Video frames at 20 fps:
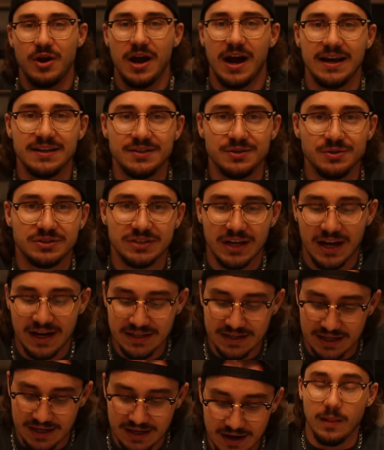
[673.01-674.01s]
you guys who
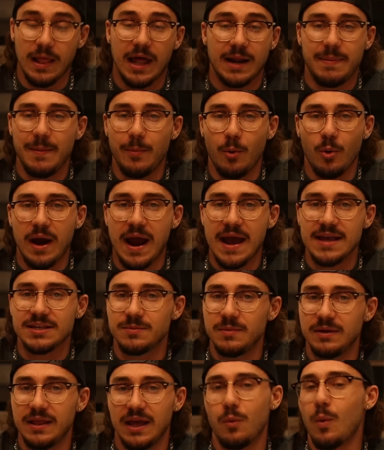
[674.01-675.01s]
signed it. A lot of people were
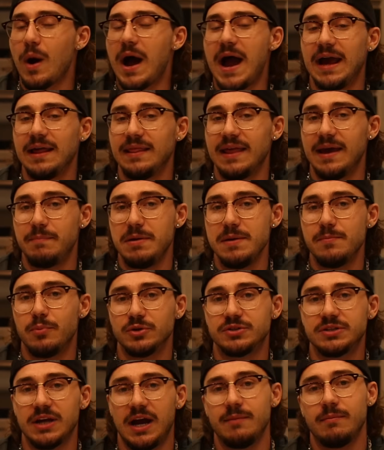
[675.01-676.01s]
asking me like why I let
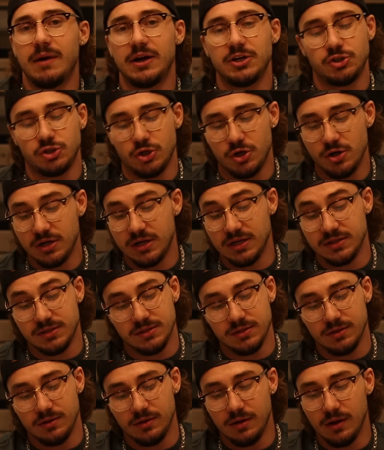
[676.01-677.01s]
people sign my shirt
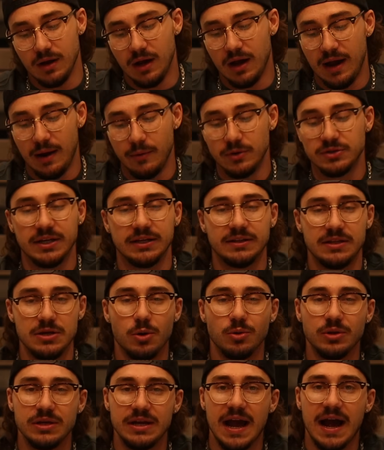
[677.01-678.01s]
because I was like
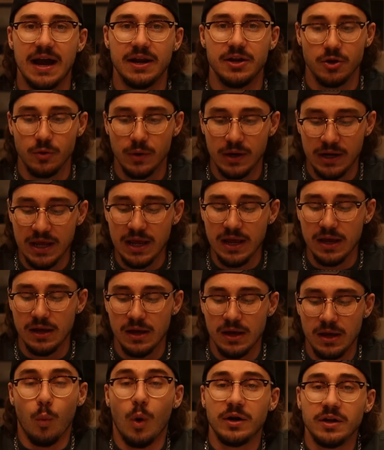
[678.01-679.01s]
the only guy doing
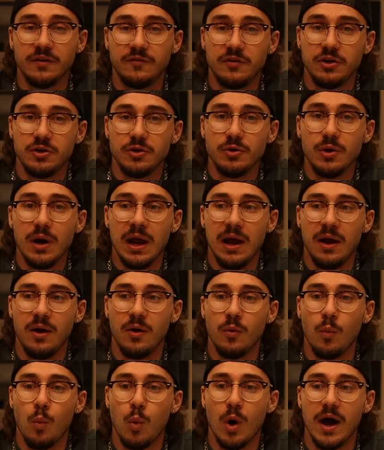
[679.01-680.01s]
it. One of you
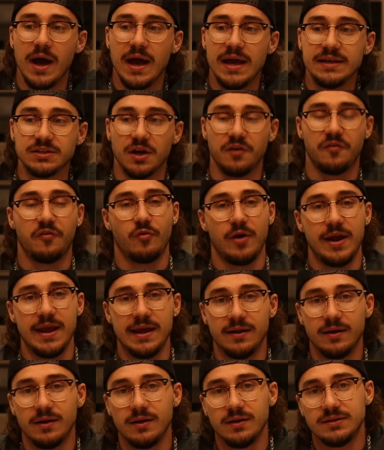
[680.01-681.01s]
was
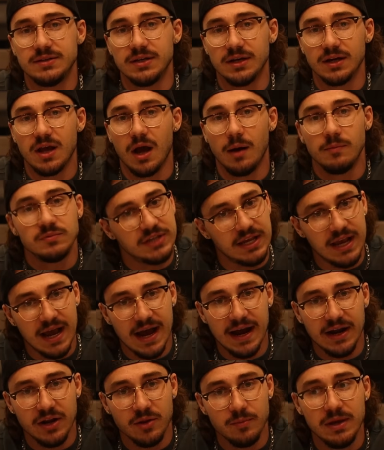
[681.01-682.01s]
afraid to come say
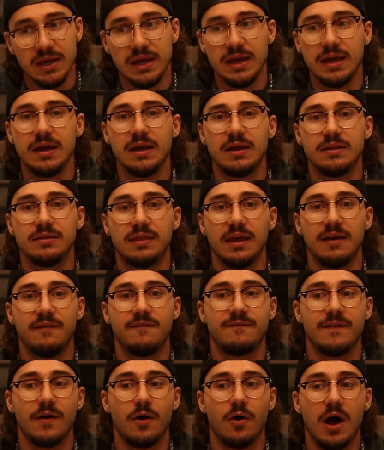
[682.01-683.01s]
hi to me. They
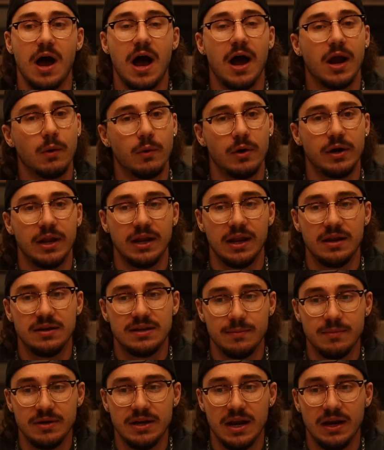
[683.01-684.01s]
felt awkward and
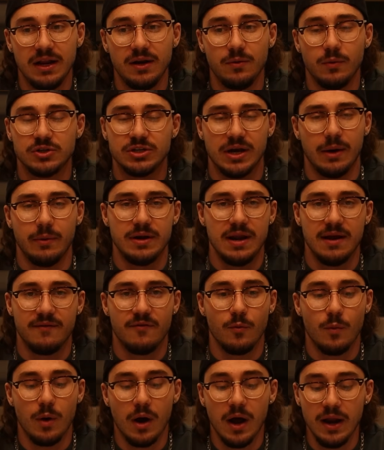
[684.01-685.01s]
intimidated, which I would
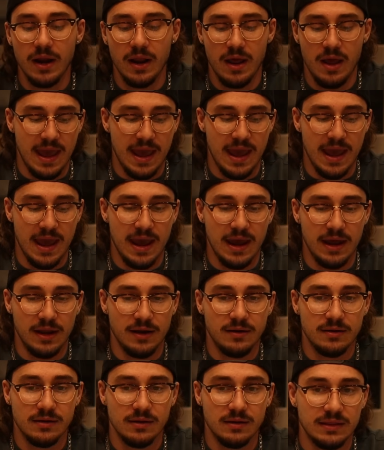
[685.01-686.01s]
never want.
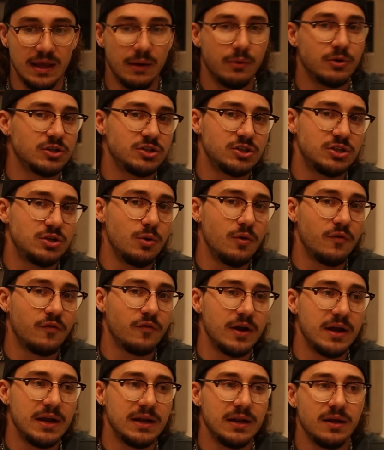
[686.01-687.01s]
And they were just too
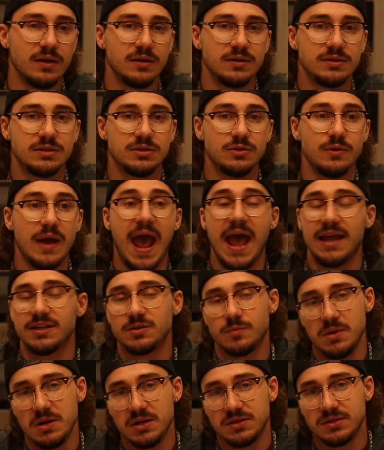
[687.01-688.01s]
afraid to
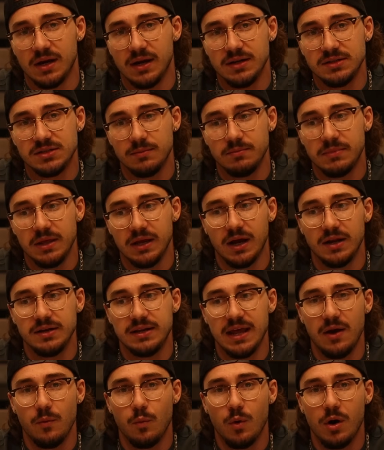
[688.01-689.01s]
ask me to sign something on
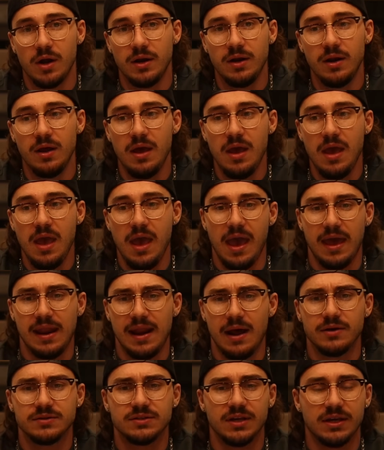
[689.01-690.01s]
day one.
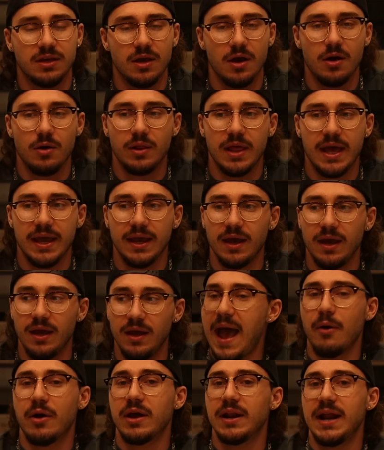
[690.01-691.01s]
And I was like, yo, like,
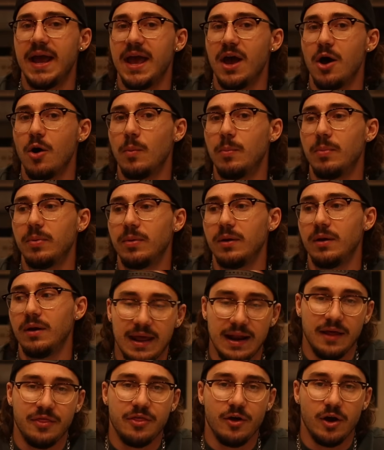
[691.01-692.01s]
how can I help?
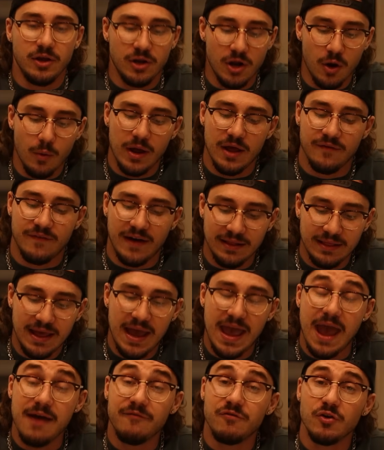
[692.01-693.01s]
And I thought, you know what, if I
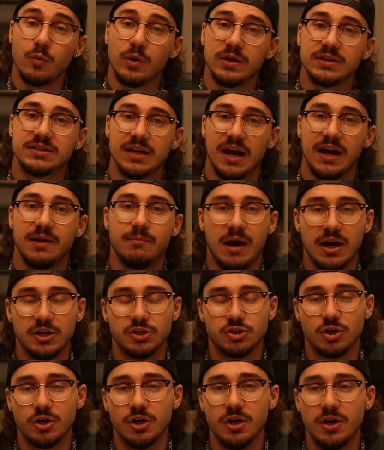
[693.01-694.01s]
let everyone sign my
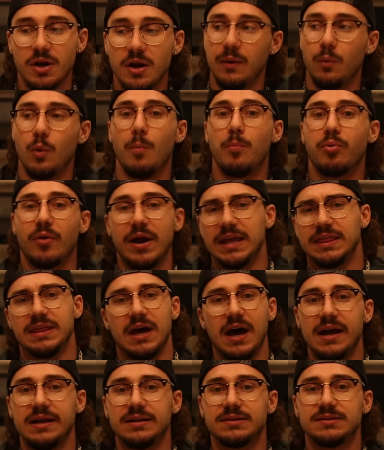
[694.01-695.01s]
shirt, it will break
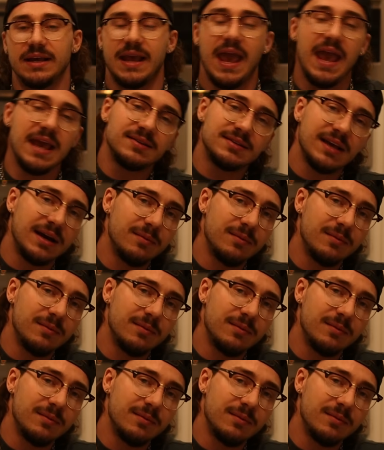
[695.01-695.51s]
the ice. Like, hey,